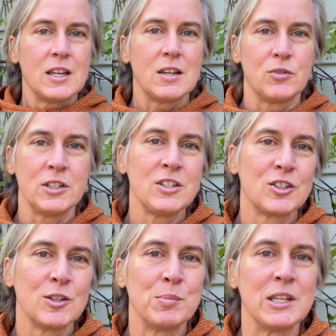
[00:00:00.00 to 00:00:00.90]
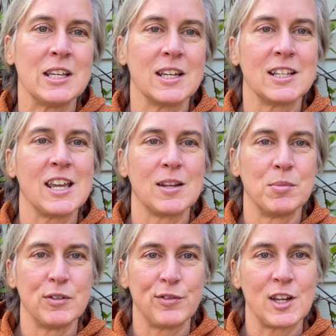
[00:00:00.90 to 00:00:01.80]
It really should be and can
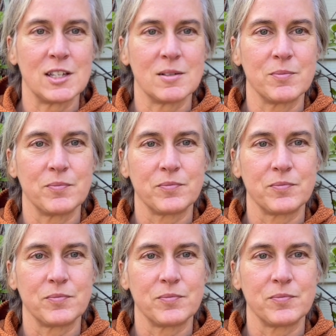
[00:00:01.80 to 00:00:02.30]
be fun.